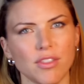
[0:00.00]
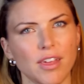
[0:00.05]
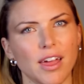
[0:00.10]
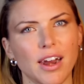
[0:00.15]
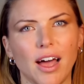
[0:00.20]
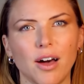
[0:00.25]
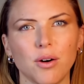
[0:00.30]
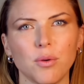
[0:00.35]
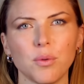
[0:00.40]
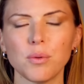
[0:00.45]
that
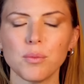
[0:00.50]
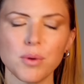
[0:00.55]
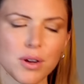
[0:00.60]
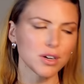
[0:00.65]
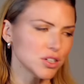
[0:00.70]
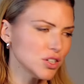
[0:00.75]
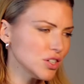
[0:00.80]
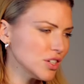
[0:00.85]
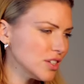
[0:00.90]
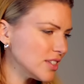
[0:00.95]
out? We want
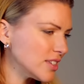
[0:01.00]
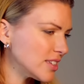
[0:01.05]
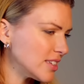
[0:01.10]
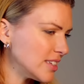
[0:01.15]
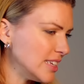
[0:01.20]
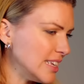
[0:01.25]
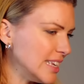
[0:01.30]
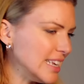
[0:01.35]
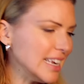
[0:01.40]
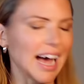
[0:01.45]
to just
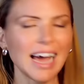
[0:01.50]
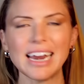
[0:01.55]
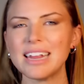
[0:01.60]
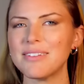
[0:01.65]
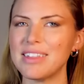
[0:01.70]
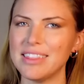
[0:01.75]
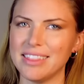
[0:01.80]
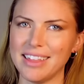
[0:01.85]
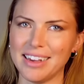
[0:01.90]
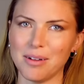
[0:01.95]
not
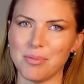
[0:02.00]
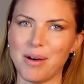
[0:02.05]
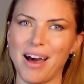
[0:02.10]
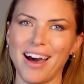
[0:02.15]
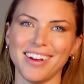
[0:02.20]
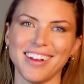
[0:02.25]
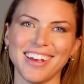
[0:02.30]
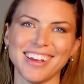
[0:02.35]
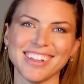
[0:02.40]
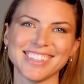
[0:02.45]
even think
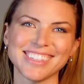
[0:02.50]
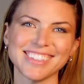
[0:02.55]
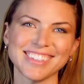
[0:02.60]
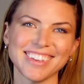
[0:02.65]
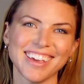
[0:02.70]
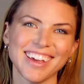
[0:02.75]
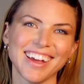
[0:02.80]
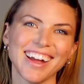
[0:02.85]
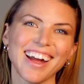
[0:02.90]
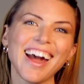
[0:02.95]
about it.
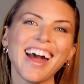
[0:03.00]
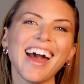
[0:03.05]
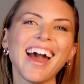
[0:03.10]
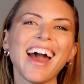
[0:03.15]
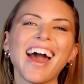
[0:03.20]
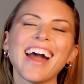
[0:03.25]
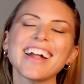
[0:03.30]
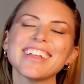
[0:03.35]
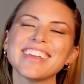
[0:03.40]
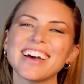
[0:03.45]

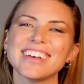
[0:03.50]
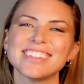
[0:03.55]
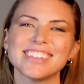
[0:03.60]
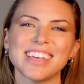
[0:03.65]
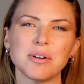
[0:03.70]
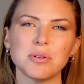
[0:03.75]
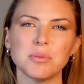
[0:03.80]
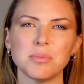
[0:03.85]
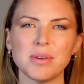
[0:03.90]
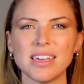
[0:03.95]
And yes,
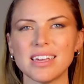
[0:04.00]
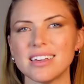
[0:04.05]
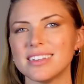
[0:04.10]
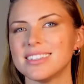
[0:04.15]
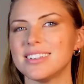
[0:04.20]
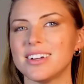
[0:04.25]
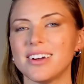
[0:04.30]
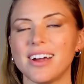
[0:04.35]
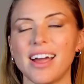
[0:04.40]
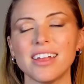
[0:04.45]
that would be
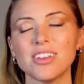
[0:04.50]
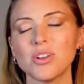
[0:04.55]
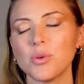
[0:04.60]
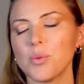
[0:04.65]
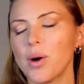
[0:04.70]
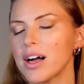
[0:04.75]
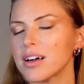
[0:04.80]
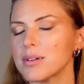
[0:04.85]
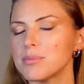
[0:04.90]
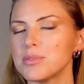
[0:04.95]
easier, and you're
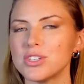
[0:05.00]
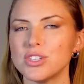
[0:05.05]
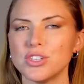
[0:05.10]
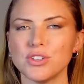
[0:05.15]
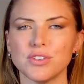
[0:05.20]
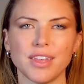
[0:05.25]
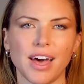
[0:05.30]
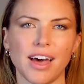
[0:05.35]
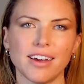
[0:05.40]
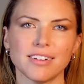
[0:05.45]
welcome to
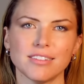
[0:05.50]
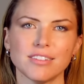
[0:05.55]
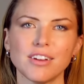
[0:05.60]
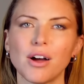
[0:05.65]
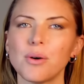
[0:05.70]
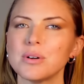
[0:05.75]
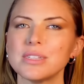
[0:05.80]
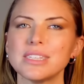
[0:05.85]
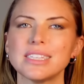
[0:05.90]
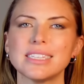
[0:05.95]
do that.
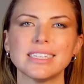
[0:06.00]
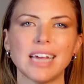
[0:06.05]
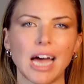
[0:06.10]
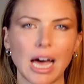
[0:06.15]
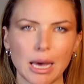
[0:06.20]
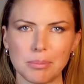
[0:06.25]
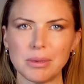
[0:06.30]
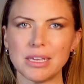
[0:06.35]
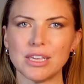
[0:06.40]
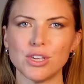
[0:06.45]
No one's
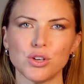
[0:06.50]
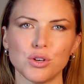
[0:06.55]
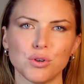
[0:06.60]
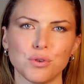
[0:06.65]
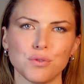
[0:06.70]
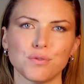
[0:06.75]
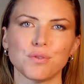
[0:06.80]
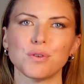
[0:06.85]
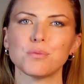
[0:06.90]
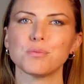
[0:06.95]
stopping
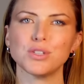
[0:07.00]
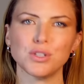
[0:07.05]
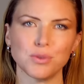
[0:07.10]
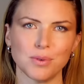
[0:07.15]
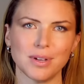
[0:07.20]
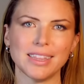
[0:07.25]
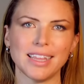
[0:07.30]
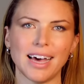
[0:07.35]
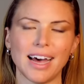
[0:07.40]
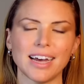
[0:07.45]
you from
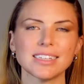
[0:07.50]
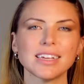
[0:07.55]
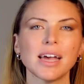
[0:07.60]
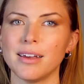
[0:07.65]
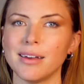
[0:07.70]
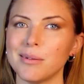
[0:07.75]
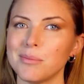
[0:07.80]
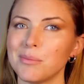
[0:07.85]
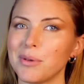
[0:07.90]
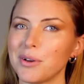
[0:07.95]
doing that,
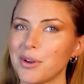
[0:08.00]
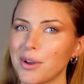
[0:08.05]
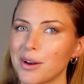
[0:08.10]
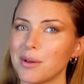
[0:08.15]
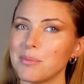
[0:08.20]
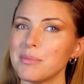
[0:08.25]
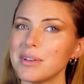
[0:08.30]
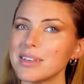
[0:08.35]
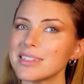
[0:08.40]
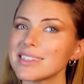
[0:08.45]
but you're
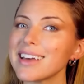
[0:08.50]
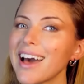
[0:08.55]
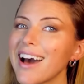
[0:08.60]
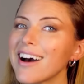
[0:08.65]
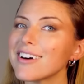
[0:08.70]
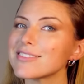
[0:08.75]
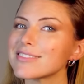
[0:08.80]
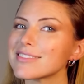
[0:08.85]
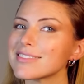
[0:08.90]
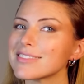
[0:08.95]
gonna miss
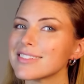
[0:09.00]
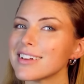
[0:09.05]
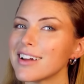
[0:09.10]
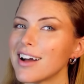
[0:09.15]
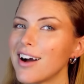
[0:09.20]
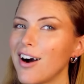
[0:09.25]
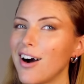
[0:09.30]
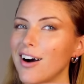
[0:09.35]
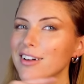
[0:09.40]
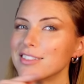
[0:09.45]
out
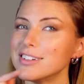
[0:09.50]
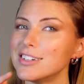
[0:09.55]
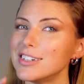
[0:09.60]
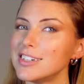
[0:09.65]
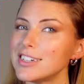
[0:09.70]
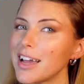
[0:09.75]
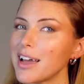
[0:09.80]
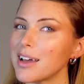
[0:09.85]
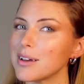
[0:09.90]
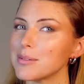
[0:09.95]
on the
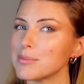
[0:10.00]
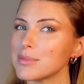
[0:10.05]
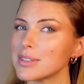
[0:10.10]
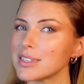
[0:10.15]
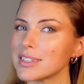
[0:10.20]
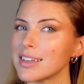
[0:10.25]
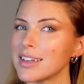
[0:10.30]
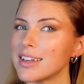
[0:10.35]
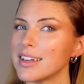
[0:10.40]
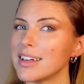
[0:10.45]

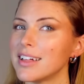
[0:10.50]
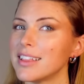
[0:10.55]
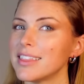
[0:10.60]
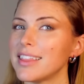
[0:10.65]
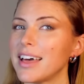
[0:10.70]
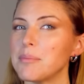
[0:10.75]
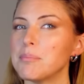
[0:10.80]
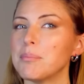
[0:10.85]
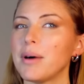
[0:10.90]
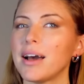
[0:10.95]
gems
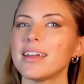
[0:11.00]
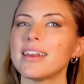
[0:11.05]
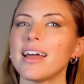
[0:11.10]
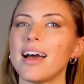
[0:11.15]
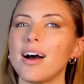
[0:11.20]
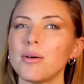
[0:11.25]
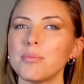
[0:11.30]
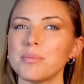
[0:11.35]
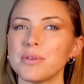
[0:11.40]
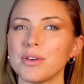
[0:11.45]
that might
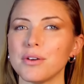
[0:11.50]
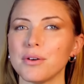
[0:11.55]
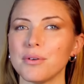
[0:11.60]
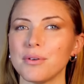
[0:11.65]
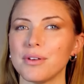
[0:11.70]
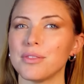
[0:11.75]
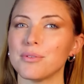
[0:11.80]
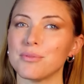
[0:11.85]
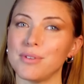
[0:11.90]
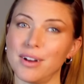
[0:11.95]
help you
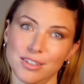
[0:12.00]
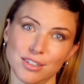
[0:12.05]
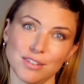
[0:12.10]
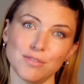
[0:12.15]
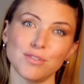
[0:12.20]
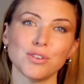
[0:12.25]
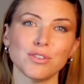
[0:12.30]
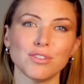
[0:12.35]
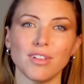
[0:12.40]
in the rest of your